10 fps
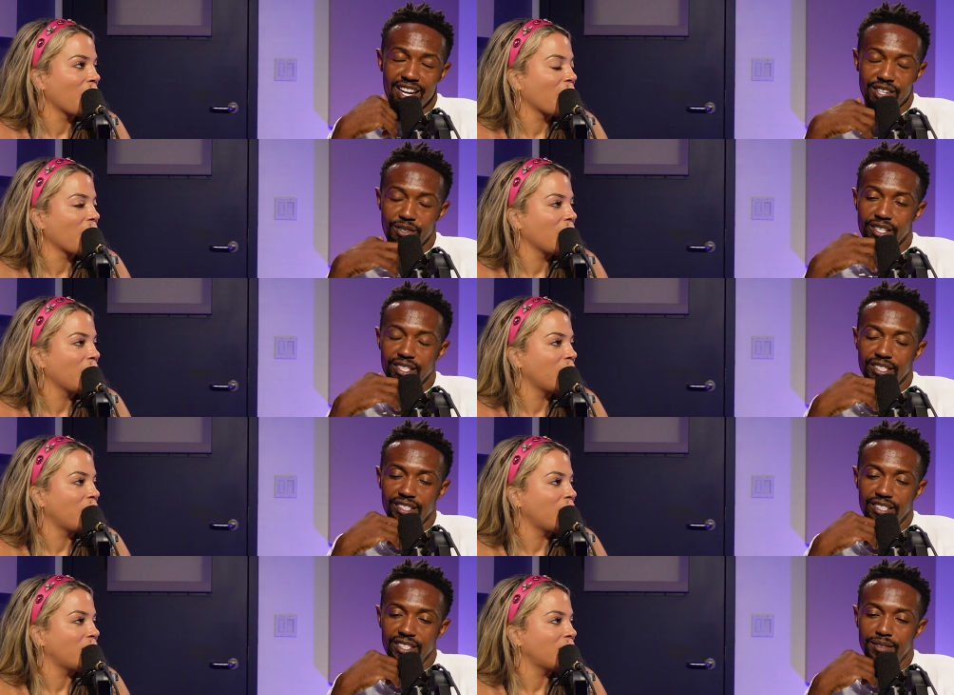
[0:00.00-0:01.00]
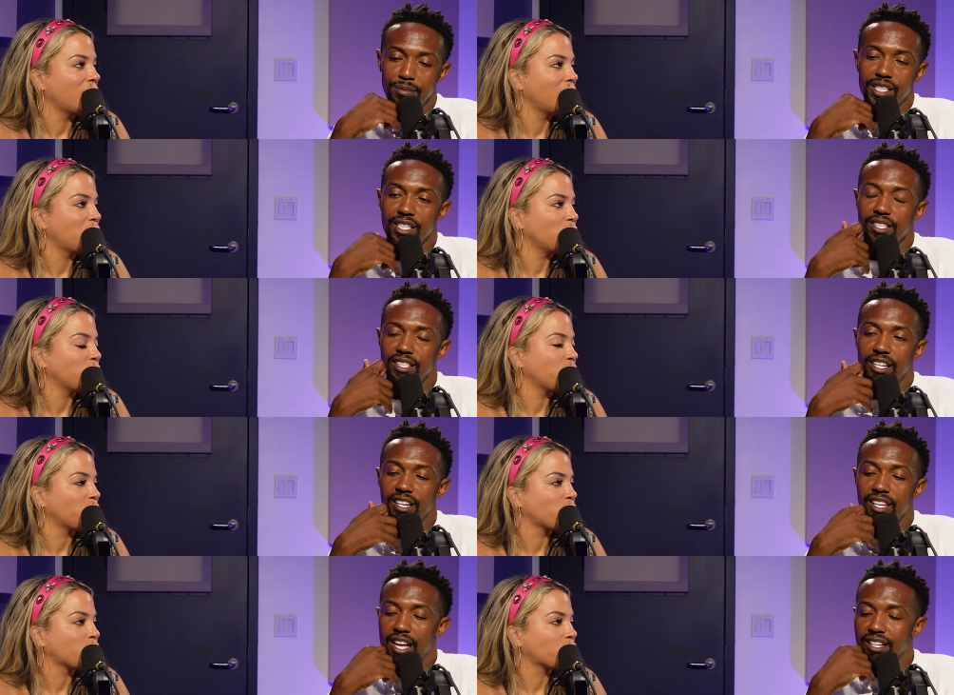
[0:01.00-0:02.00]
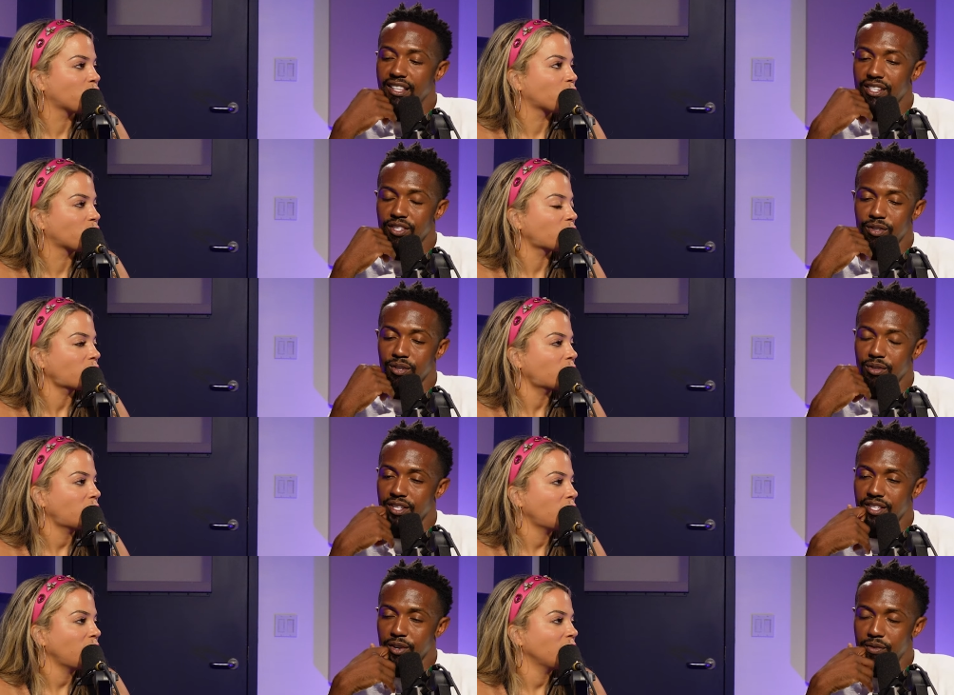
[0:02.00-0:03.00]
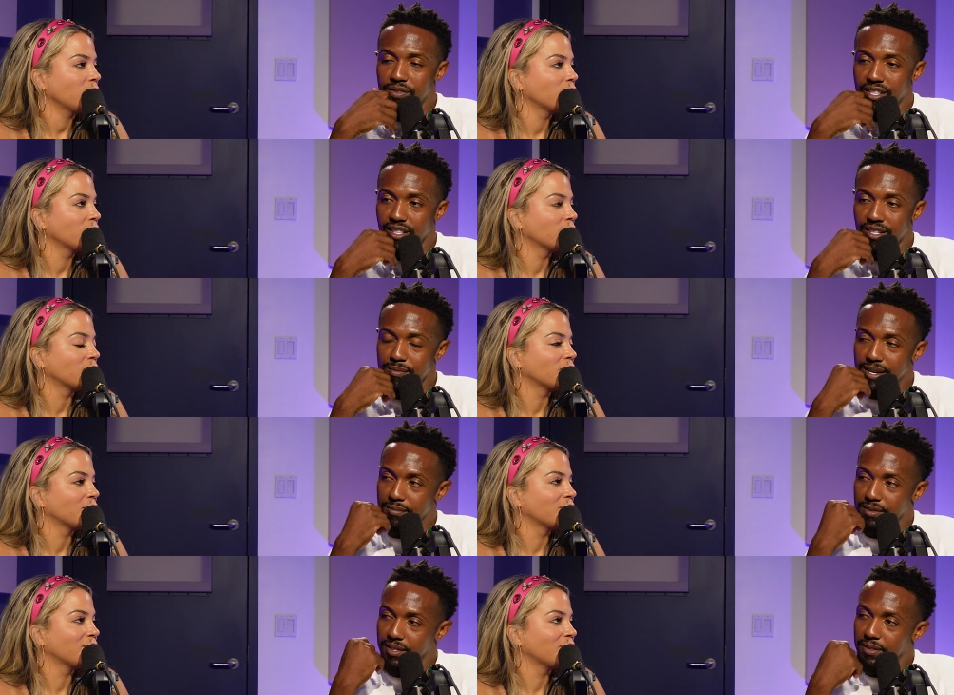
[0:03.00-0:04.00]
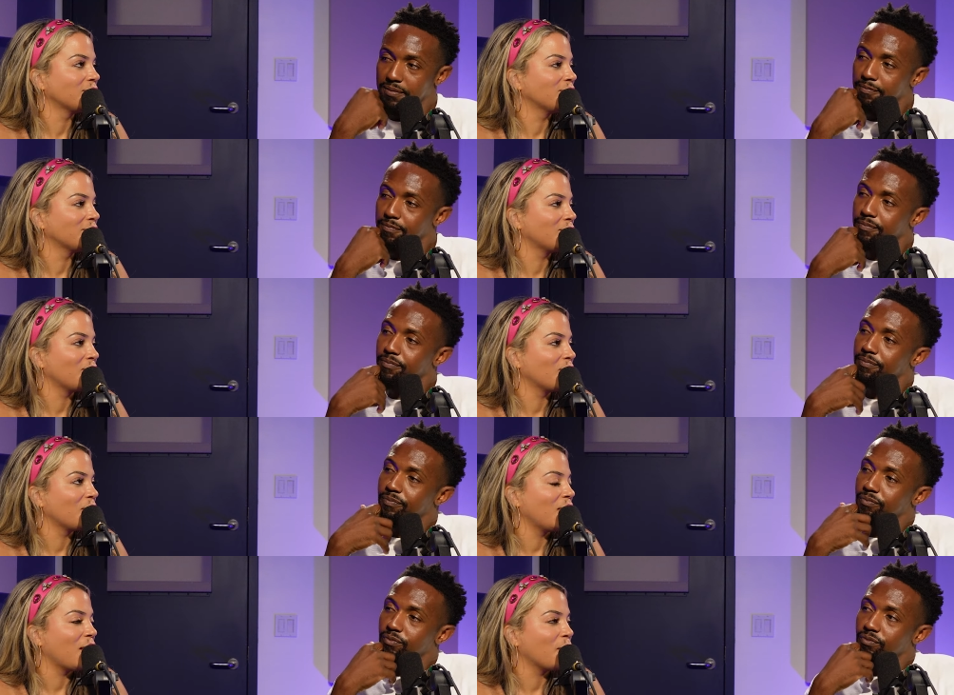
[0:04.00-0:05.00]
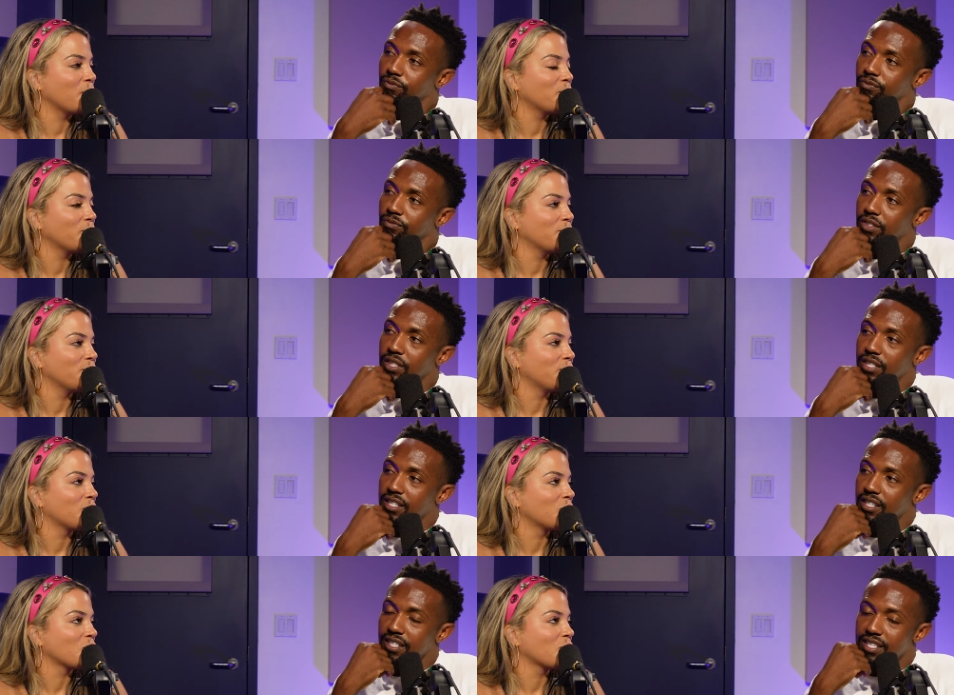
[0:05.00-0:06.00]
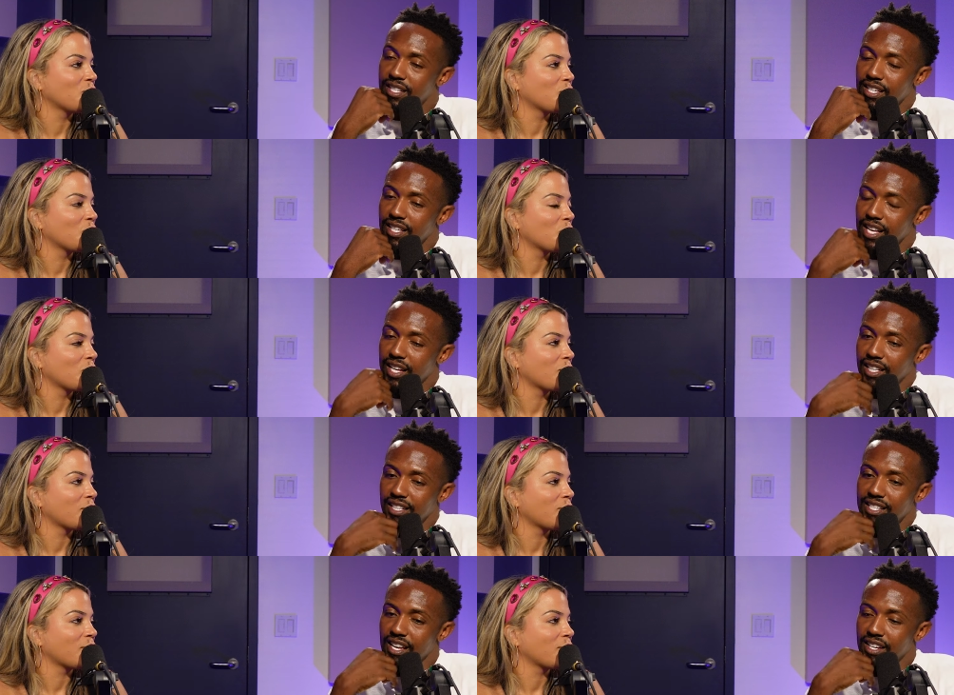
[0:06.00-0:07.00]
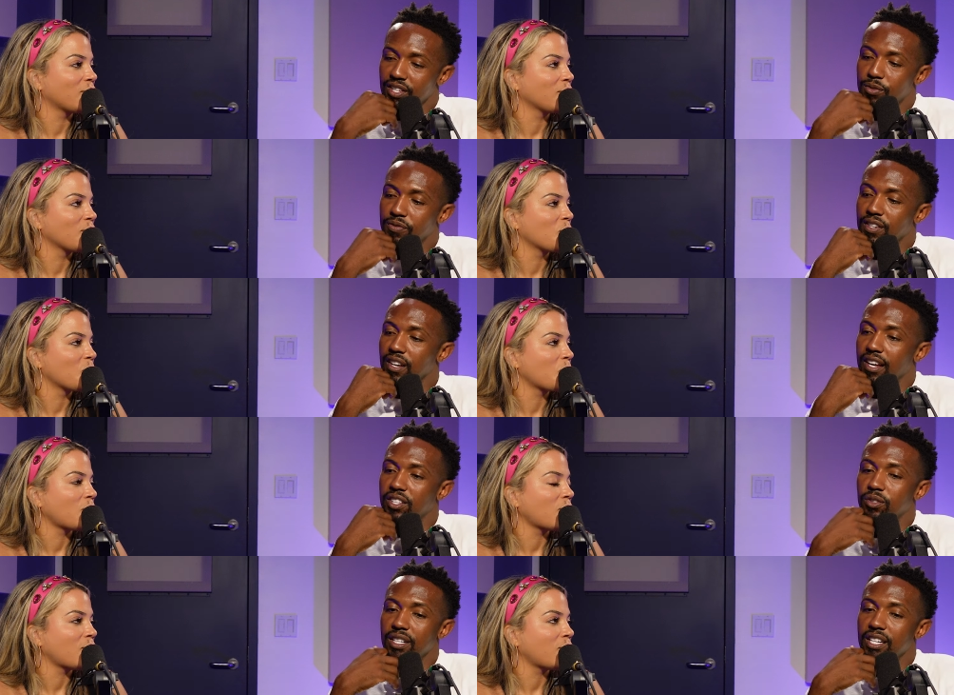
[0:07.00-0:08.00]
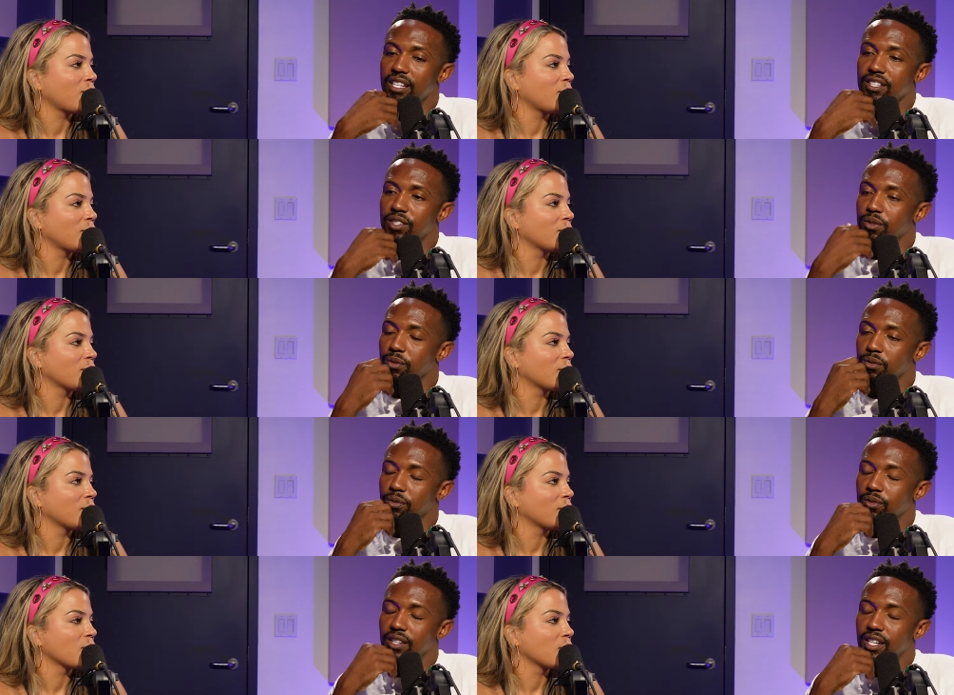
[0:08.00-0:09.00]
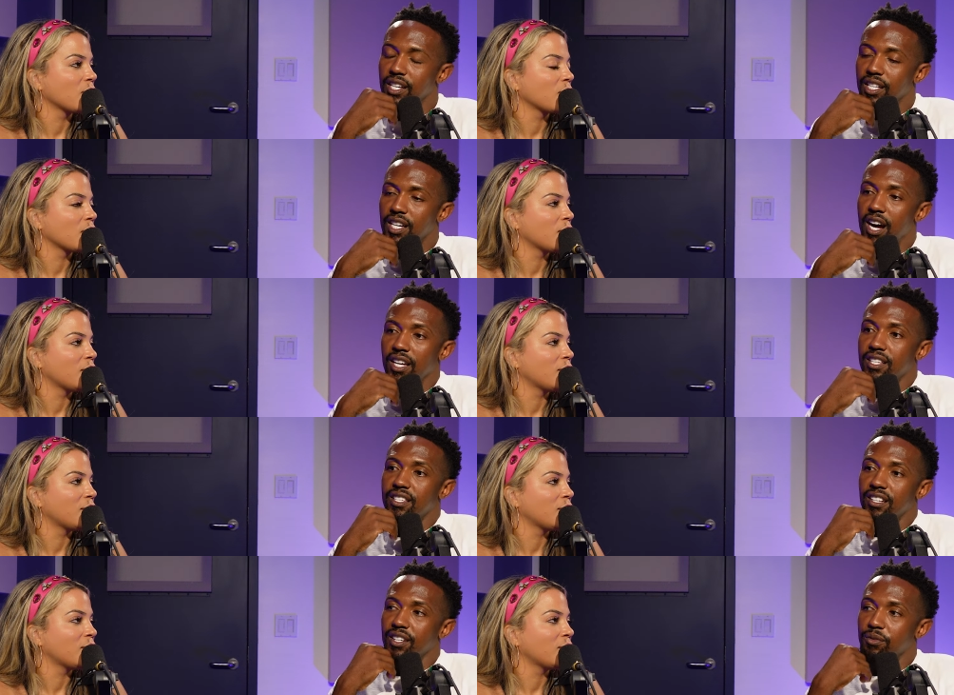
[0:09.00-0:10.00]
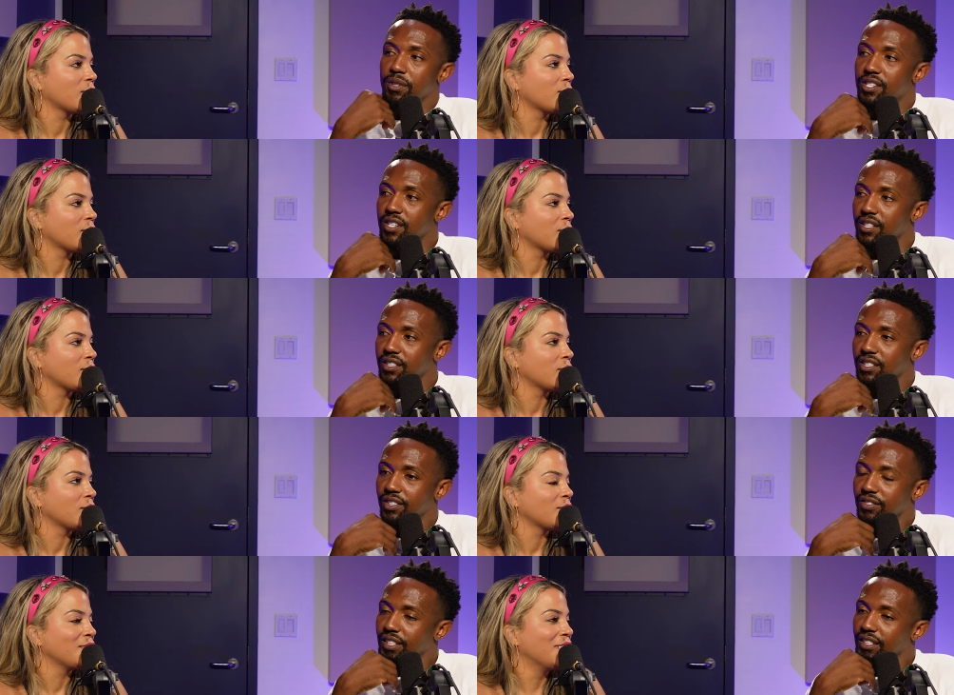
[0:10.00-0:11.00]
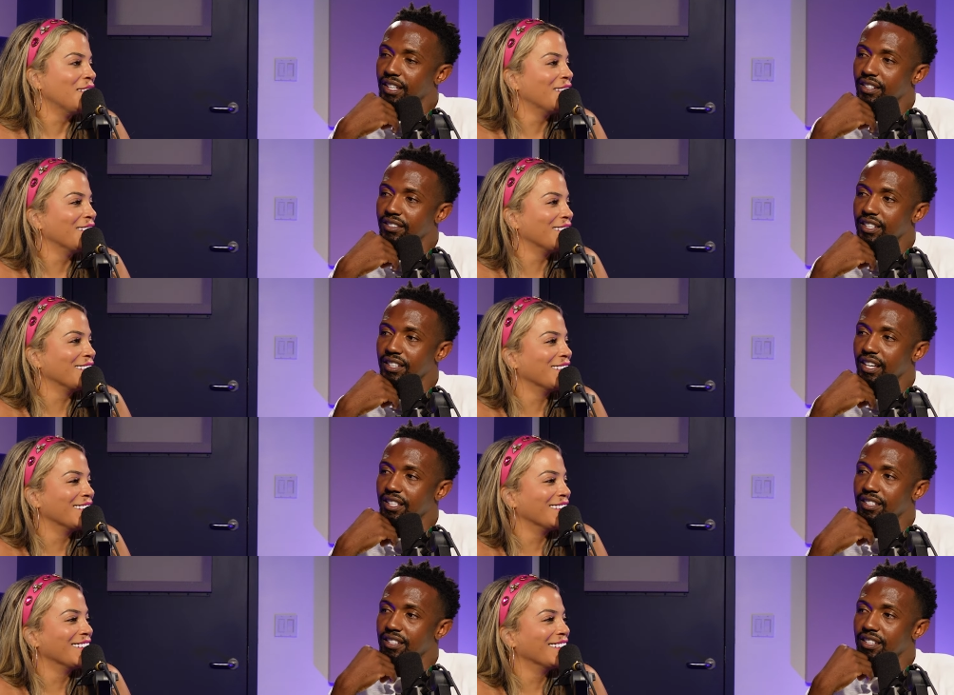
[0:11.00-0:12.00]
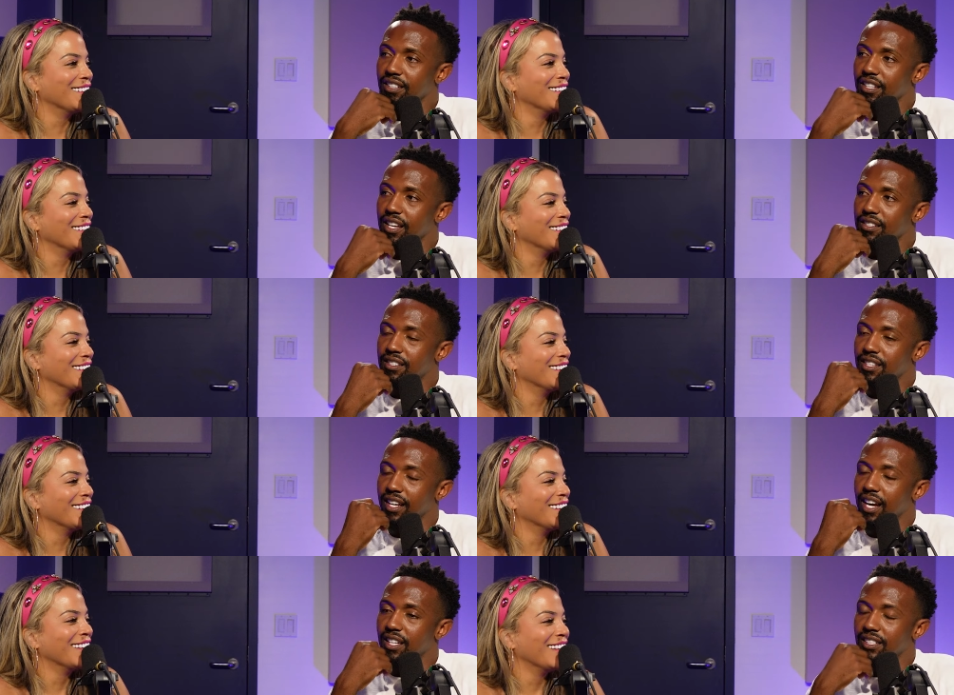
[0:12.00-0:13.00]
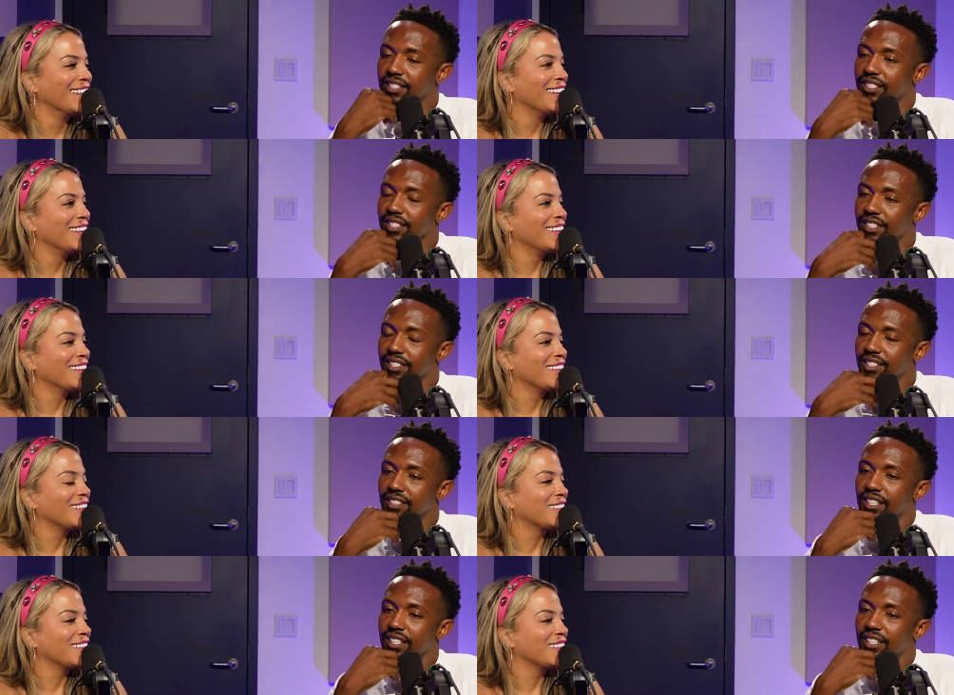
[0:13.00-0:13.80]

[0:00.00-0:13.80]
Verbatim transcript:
Speaker 1: accurate because a lot of things you do is just overkill in my opinion. Yeah. It's just a, it's just a, it's like, it's like you feel like you need to, constantly research when I don't think that is the that's the case. It's